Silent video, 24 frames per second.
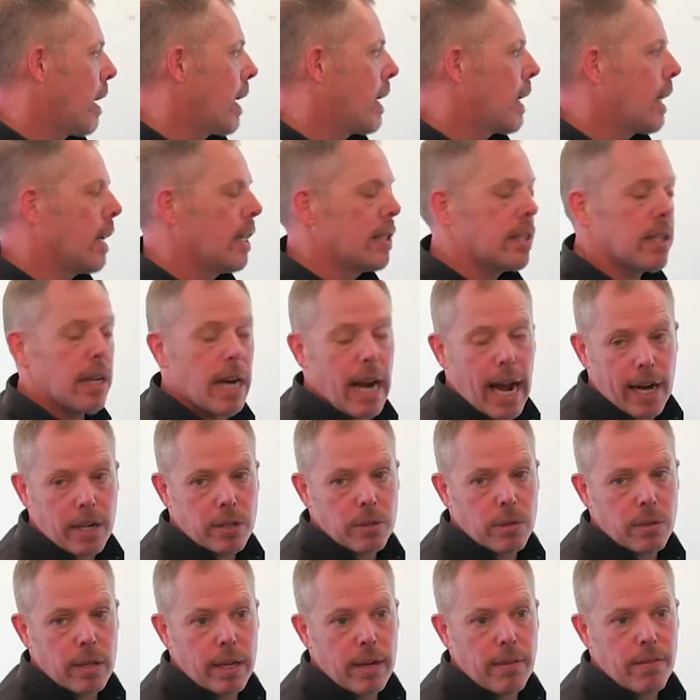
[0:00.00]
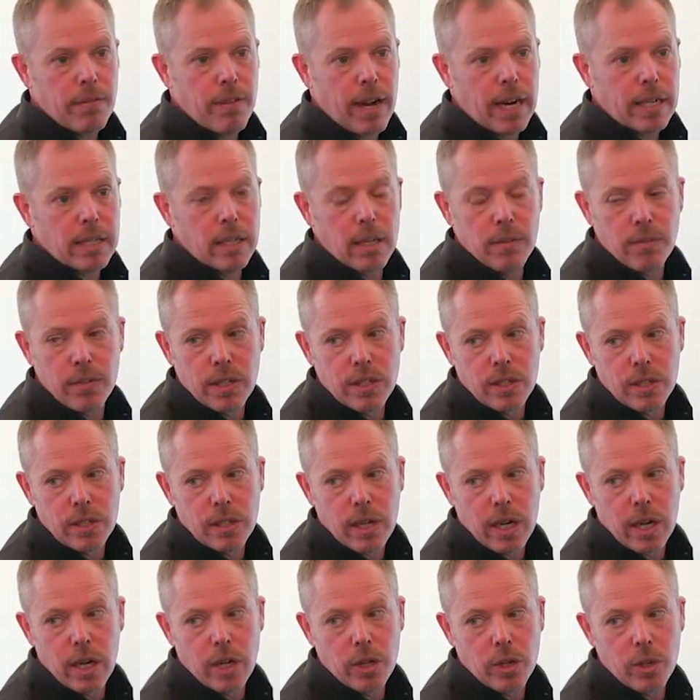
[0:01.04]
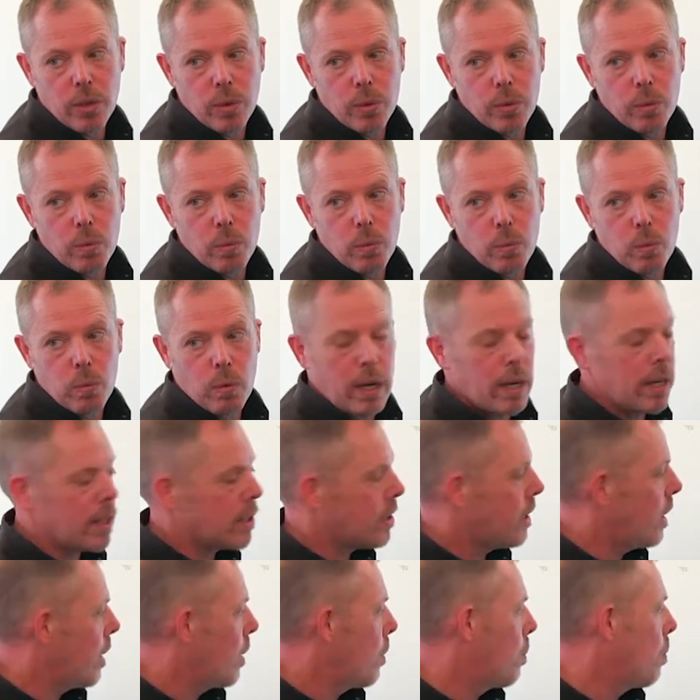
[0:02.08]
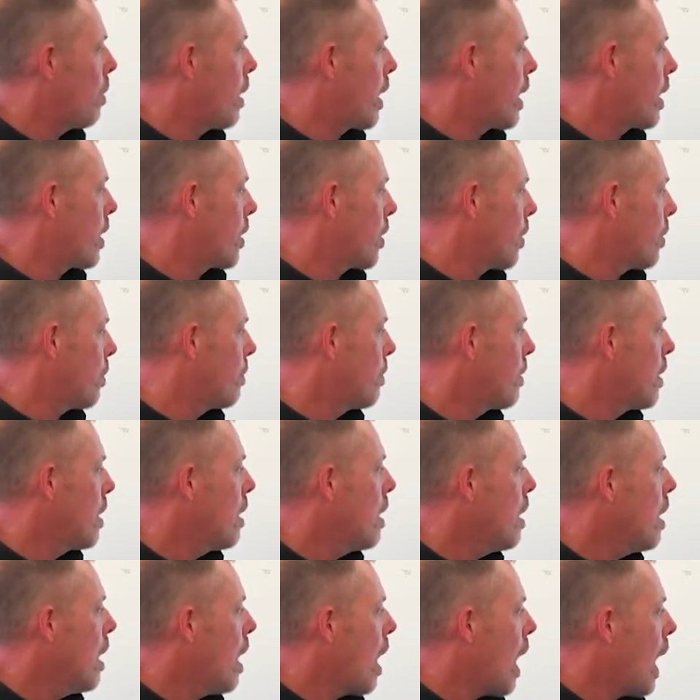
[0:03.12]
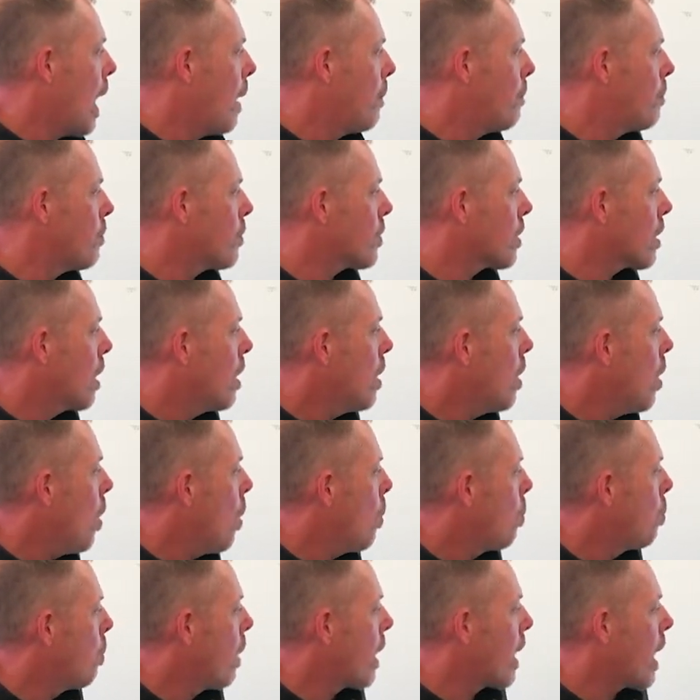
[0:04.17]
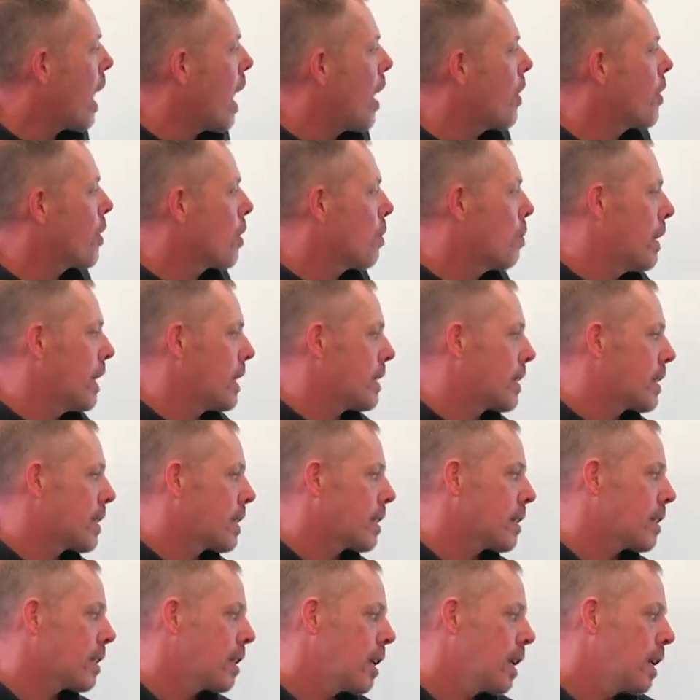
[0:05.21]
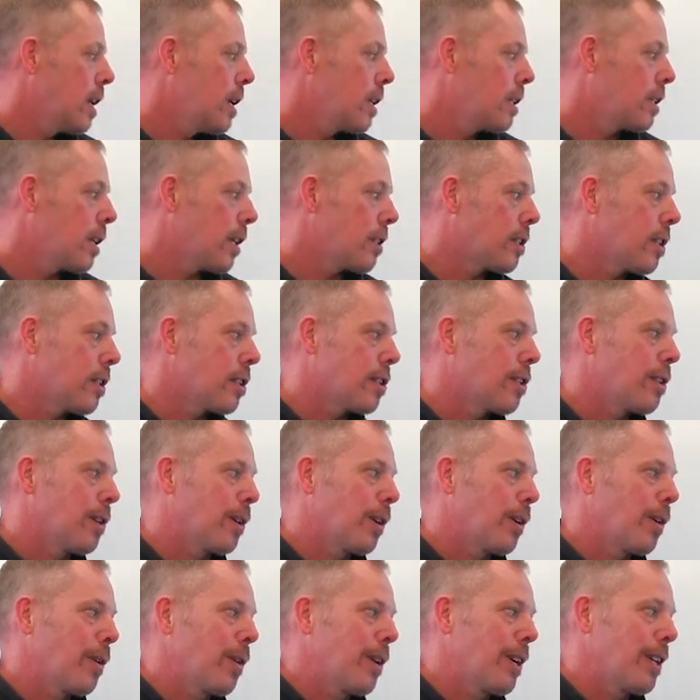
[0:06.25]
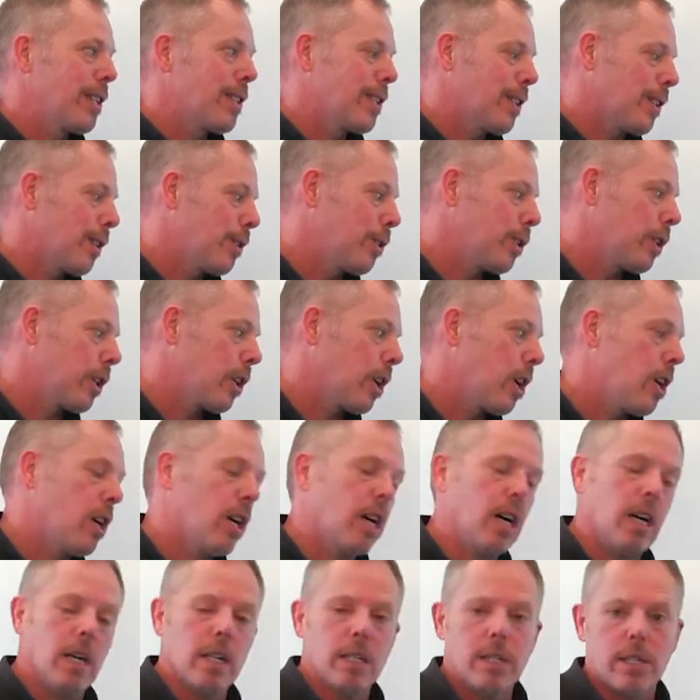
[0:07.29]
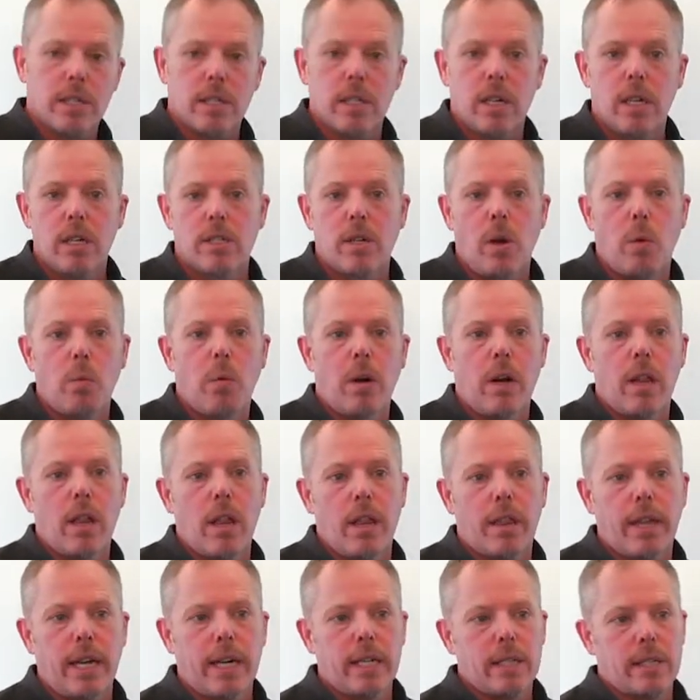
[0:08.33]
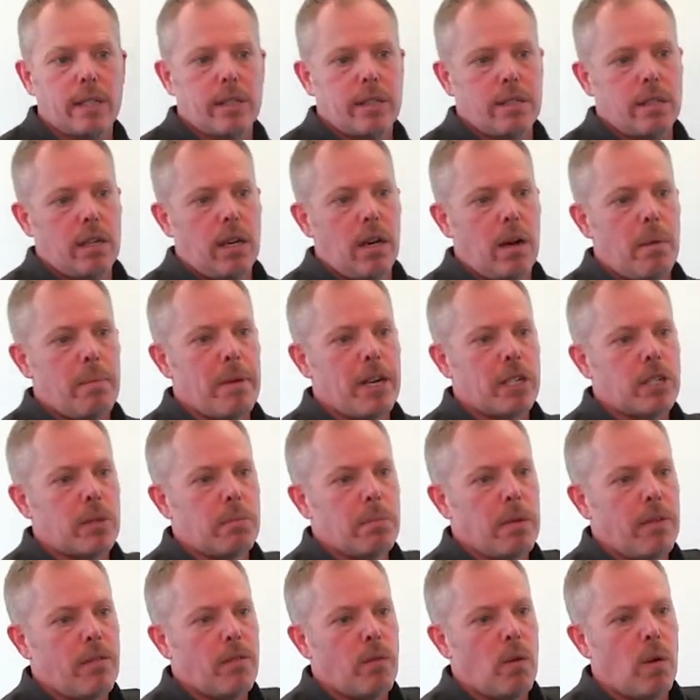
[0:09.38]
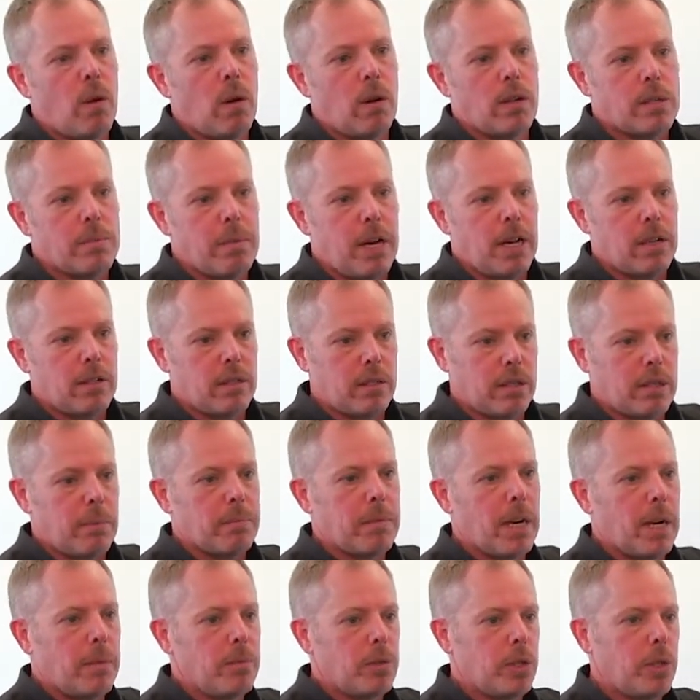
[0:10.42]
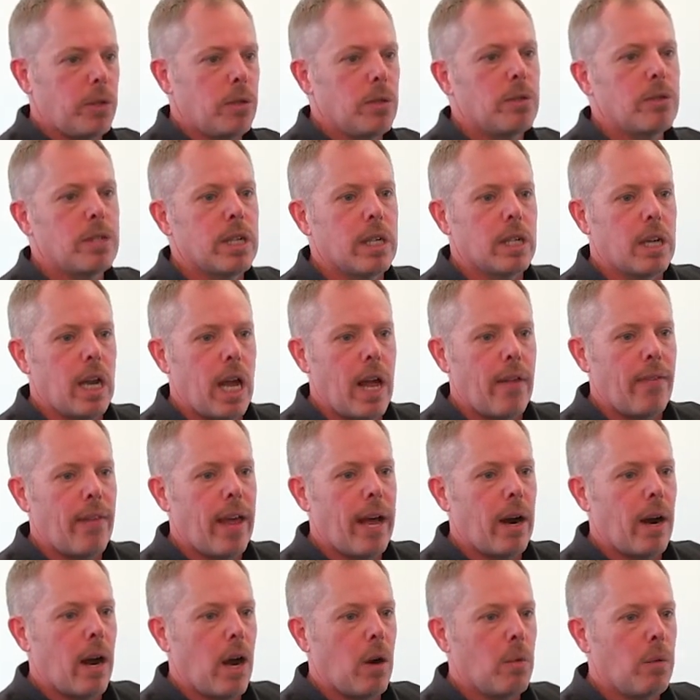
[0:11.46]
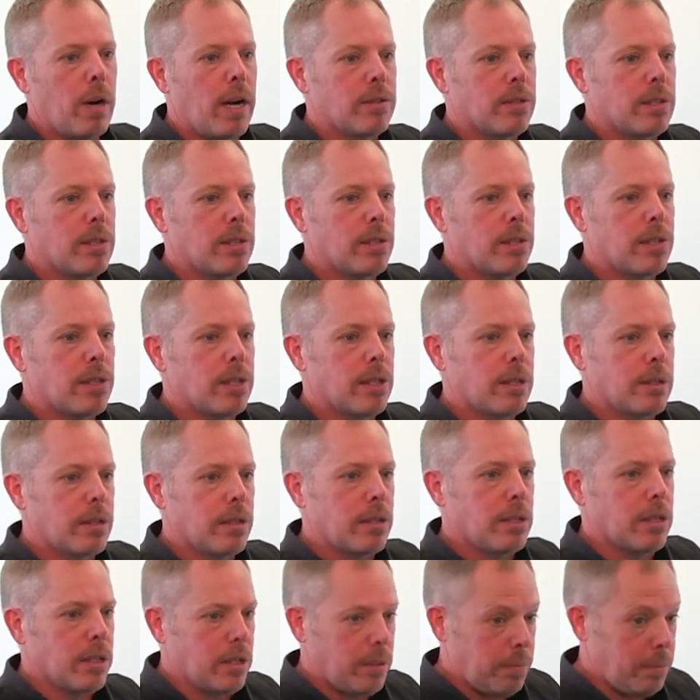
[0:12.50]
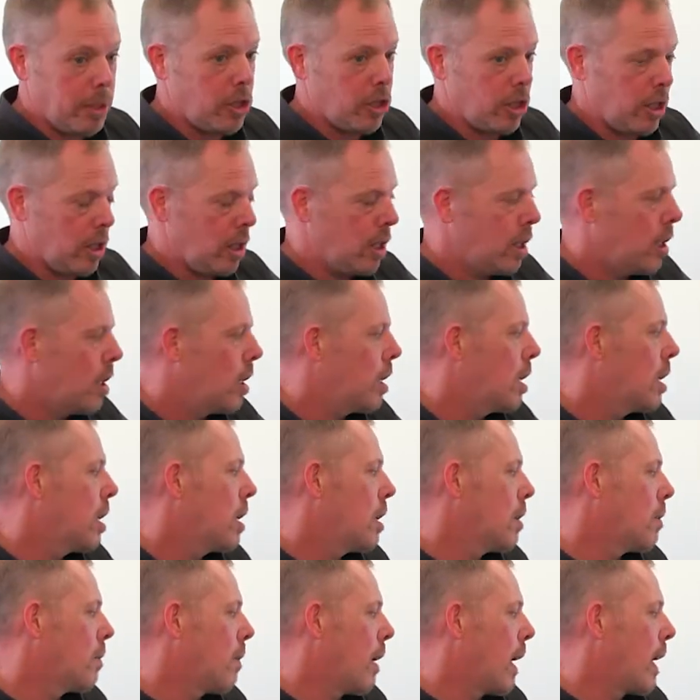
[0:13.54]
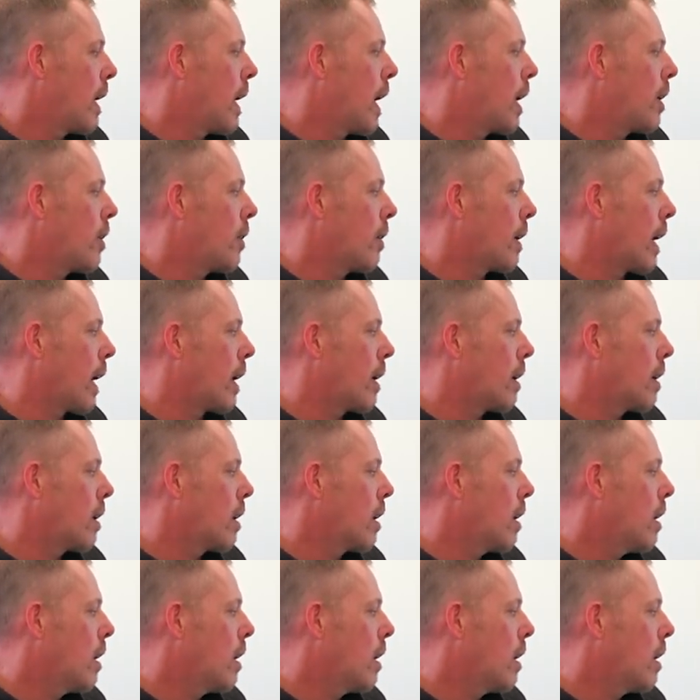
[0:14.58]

right? Is it actually effective? Is it gonna do what it is that you wanna do? Um, what other risks does the security solution cause? So one of the things you know, I mentioned before is about sometimes you use it and that arouses suspicion, right? And you get,